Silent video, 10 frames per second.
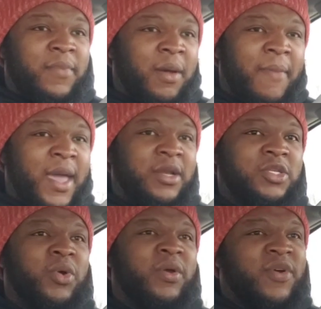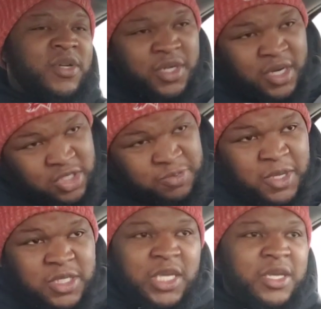a mandatory versus Errol
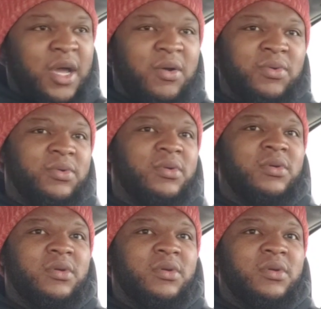Spence. He don't.